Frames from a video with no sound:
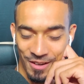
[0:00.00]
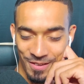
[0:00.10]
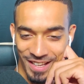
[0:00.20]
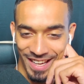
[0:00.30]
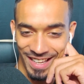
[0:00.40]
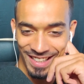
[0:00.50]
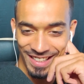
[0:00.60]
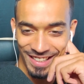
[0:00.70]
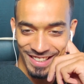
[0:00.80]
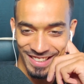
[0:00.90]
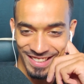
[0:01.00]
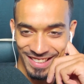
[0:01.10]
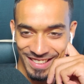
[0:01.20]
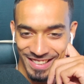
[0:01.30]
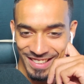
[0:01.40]
Okay.
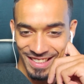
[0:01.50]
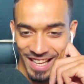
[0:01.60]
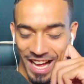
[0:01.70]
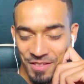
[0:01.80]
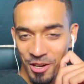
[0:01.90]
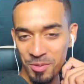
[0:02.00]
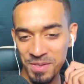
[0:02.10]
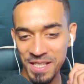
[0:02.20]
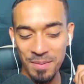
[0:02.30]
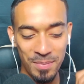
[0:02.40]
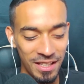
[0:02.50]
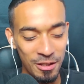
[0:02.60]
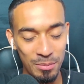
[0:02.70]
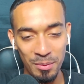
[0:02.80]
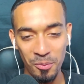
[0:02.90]
I thought it was going to be a
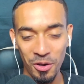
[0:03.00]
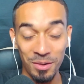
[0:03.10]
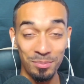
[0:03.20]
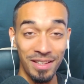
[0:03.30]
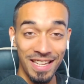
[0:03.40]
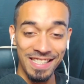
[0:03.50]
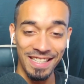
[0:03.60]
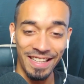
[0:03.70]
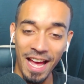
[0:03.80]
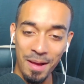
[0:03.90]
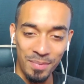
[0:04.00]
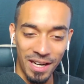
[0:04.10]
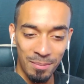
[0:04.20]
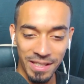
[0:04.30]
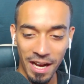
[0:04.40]
little bit more complex than that,
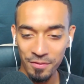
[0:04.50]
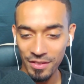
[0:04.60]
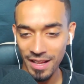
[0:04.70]
but I'm down for